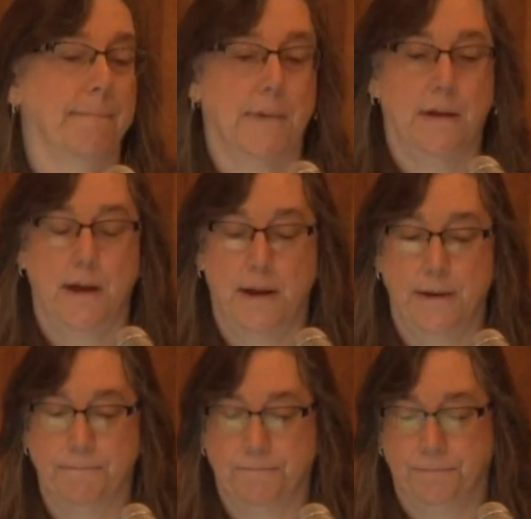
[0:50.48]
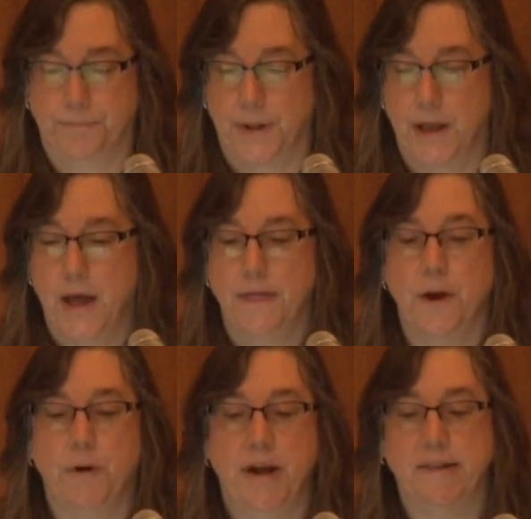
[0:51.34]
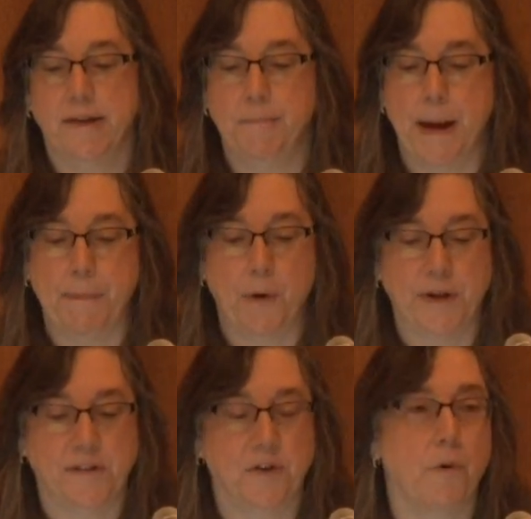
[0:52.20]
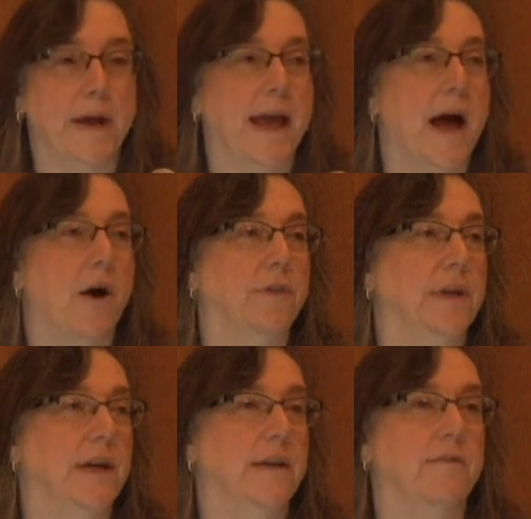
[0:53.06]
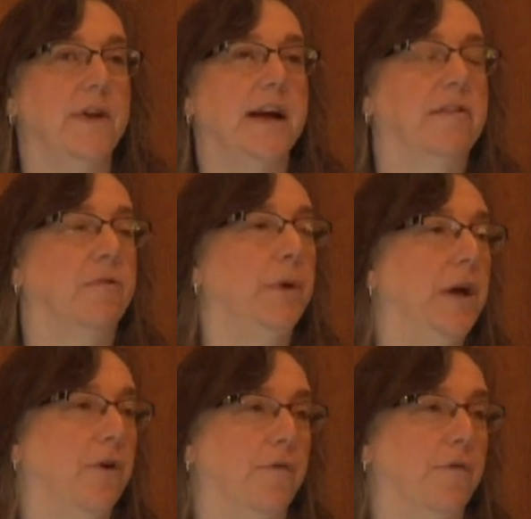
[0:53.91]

Okay. There is a memo that's going out the end of next week